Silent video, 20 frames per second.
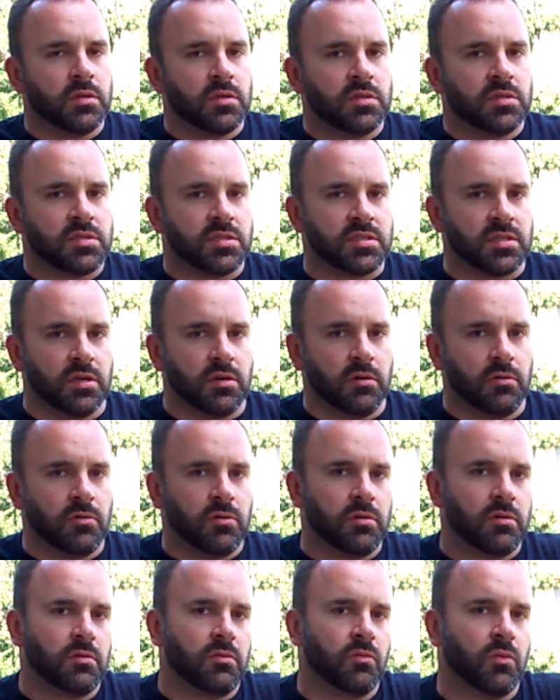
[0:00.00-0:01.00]
So,
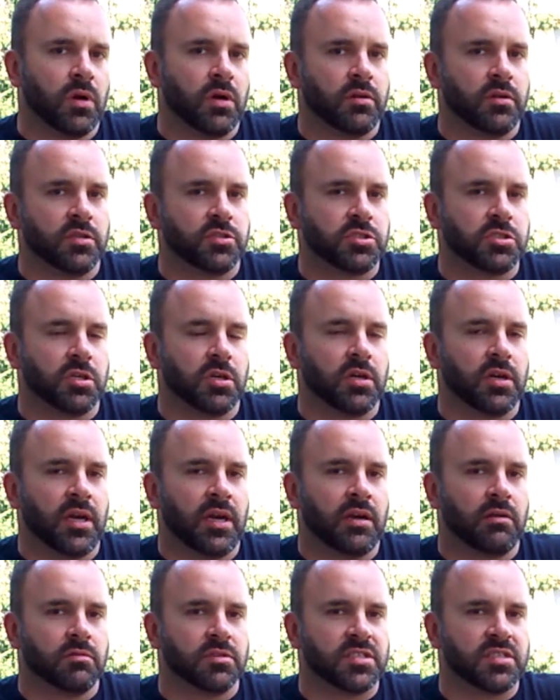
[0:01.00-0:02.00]
wearing the shirt
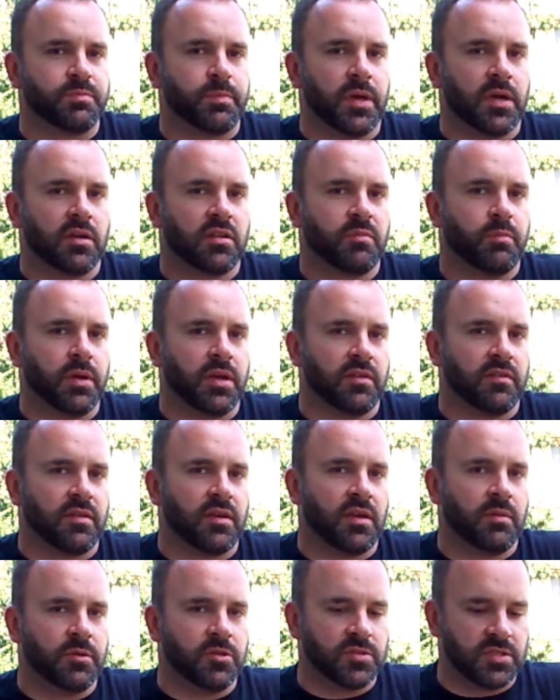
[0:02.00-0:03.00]
out of respect. By the
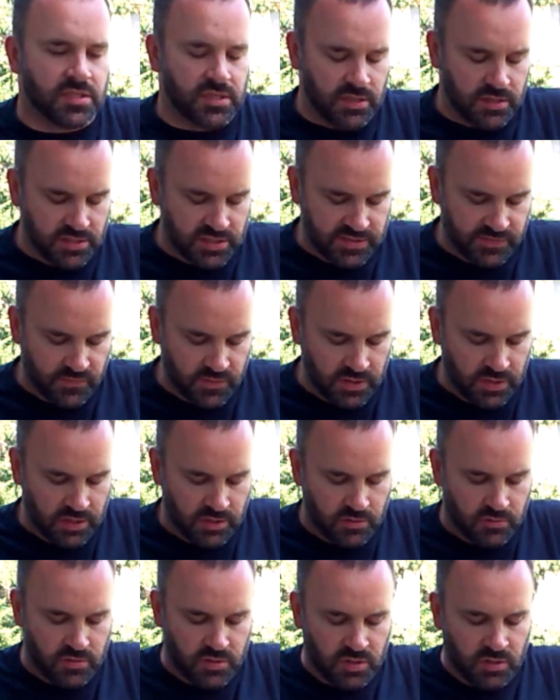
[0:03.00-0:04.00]
time you see this
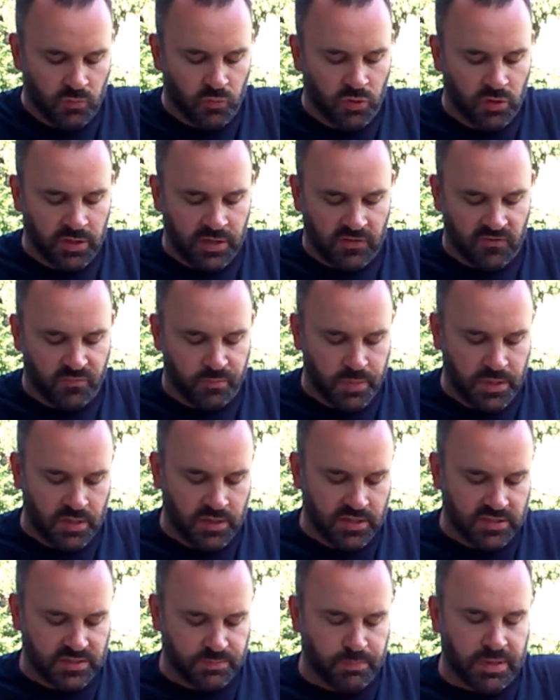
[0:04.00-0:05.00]
video, it will have been
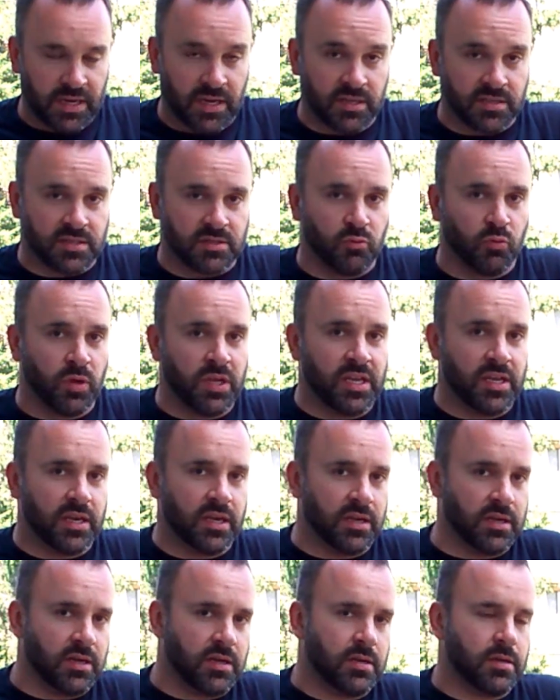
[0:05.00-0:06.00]
this past
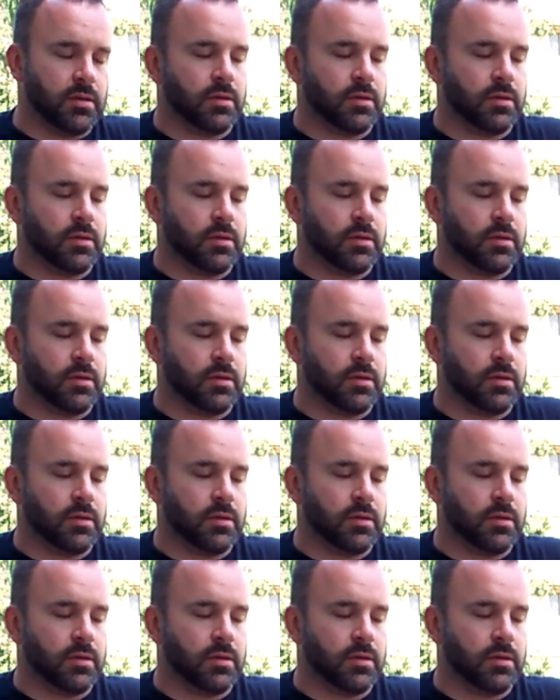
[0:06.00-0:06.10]
weekend.